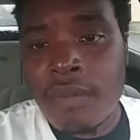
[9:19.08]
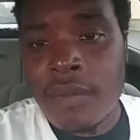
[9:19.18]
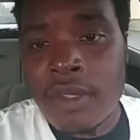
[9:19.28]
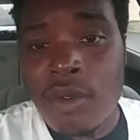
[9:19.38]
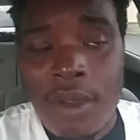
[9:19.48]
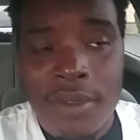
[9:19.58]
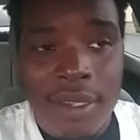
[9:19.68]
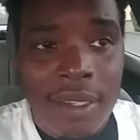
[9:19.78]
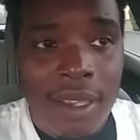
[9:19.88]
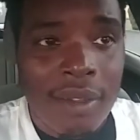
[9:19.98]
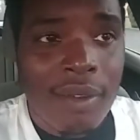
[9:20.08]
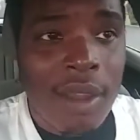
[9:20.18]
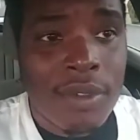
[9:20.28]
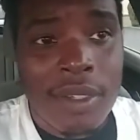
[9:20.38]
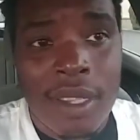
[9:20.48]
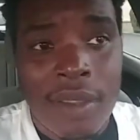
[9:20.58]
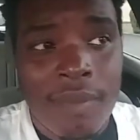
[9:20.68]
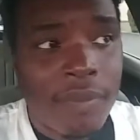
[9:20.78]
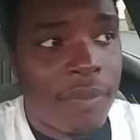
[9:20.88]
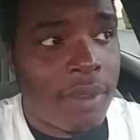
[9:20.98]
So I was like, I was just like,
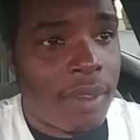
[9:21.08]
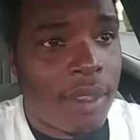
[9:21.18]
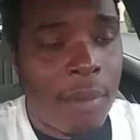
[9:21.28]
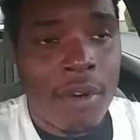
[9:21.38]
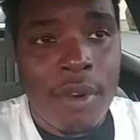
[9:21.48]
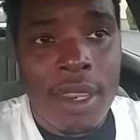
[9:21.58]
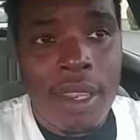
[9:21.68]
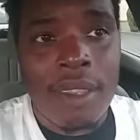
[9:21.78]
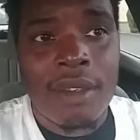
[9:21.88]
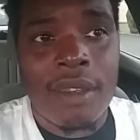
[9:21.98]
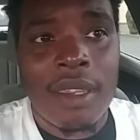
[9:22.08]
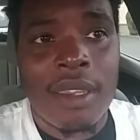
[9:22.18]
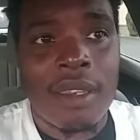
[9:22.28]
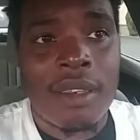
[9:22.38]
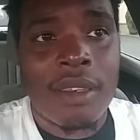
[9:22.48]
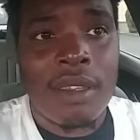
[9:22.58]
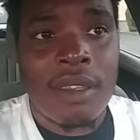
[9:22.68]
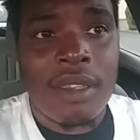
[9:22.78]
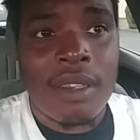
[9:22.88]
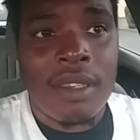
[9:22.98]
I'm gonna go ahead and
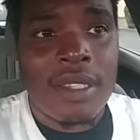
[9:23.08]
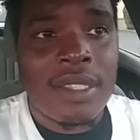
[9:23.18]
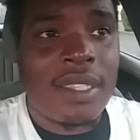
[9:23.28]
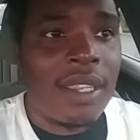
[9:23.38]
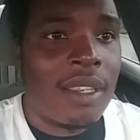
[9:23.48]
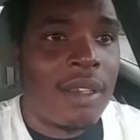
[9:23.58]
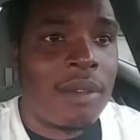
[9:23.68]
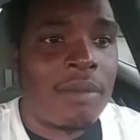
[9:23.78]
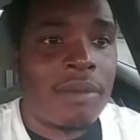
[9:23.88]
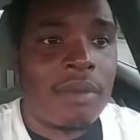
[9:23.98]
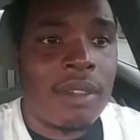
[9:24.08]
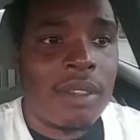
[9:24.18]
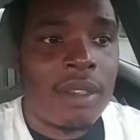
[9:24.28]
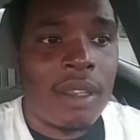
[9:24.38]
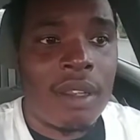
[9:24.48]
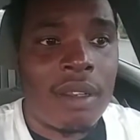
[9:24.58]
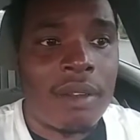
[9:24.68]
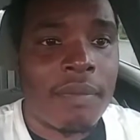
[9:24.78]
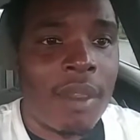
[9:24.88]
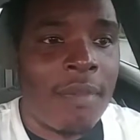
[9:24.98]
send them a,
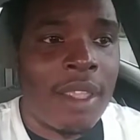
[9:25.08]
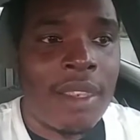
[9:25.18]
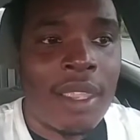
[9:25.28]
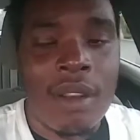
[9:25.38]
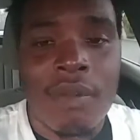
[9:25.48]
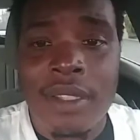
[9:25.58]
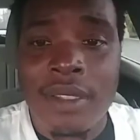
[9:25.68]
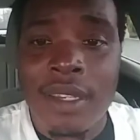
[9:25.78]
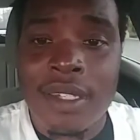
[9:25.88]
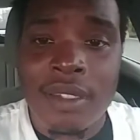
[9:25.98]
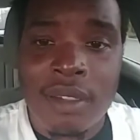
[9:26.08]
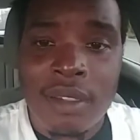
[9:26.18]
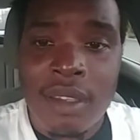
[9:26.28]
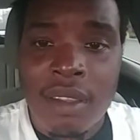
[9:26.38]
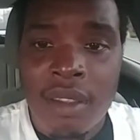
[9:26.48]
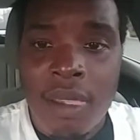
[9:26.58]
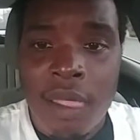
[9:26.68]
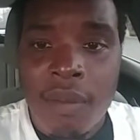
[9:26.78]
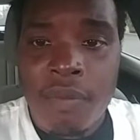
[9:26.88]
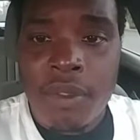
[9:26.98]
um, a letter of resignation
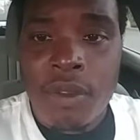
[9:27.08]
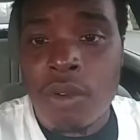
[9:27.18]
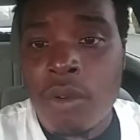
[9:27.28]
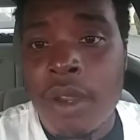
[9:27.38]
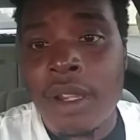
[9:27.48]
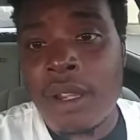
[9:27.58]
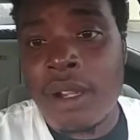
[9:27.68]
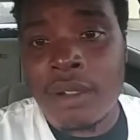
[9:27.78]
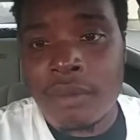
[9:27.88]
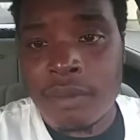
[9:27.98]
through the Qualcomm.